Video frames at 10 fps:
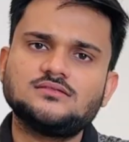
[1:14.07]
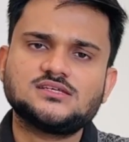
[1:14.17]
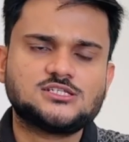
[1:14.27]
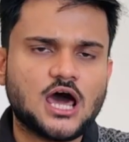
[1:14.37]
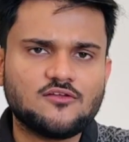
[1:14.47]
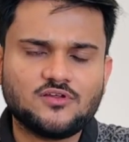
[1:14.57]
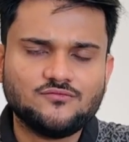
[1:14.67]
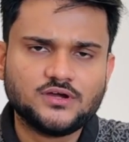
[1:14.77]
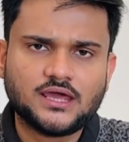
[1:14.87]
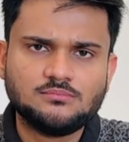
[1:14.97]
the STAR
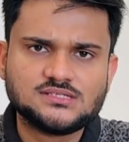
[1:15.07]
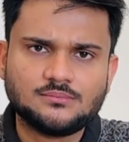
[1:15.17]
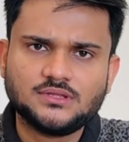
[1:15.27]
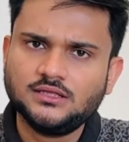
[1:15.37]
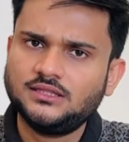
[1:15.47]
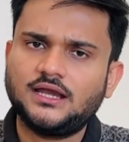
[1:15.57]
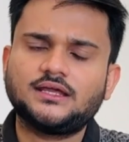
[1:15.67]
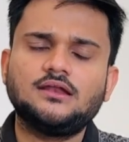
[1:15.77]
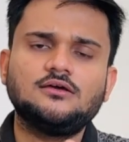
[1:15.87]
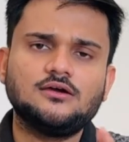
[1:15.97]
framework can be something that
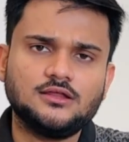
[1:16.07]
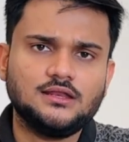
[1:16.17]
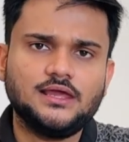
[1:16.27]
can really